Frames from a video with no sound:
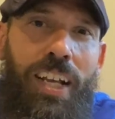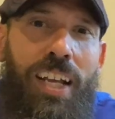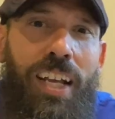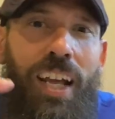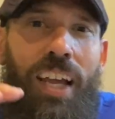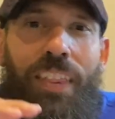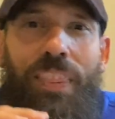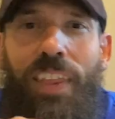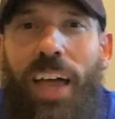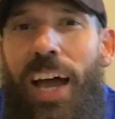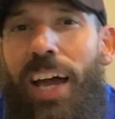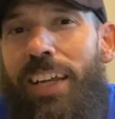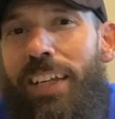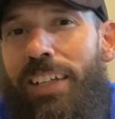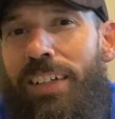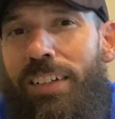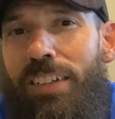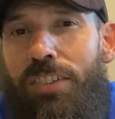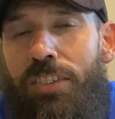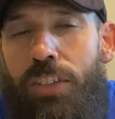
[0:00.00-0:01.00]
And that
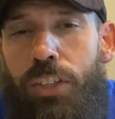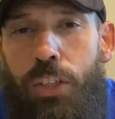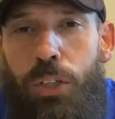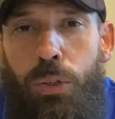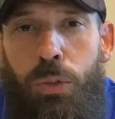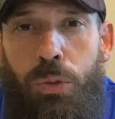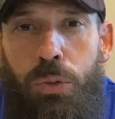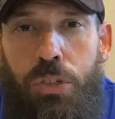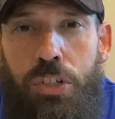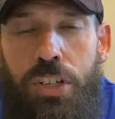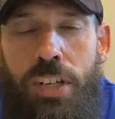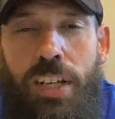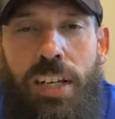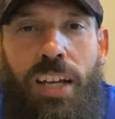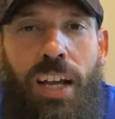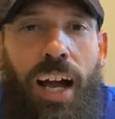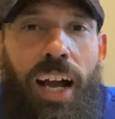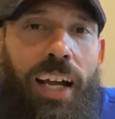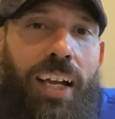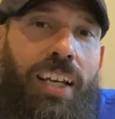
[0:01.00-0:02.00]
is huge.
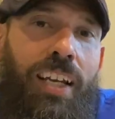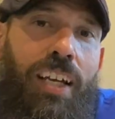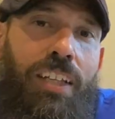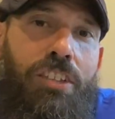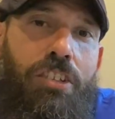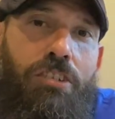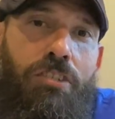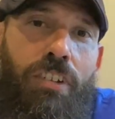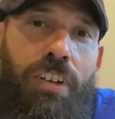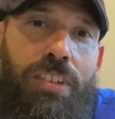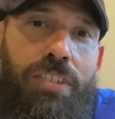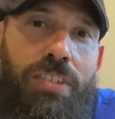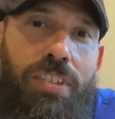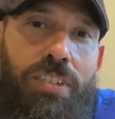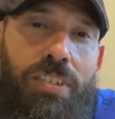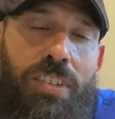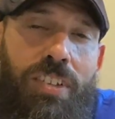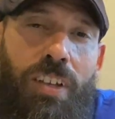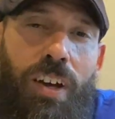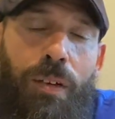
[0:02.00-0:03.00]
I cannot stress
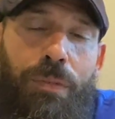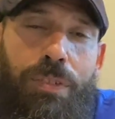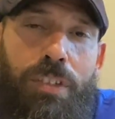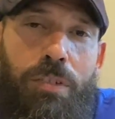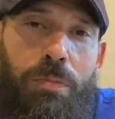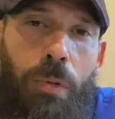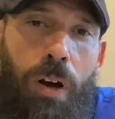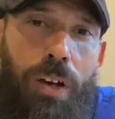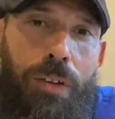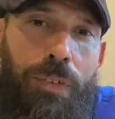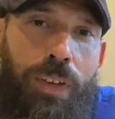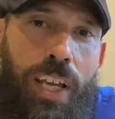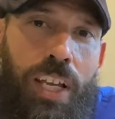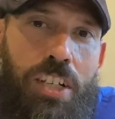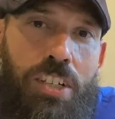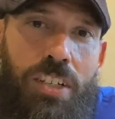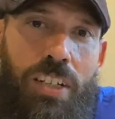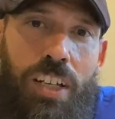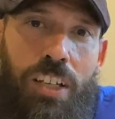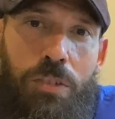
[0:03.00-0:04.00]
this enough. This
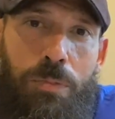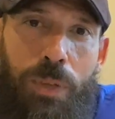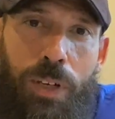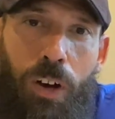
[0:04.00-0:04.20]
modification has been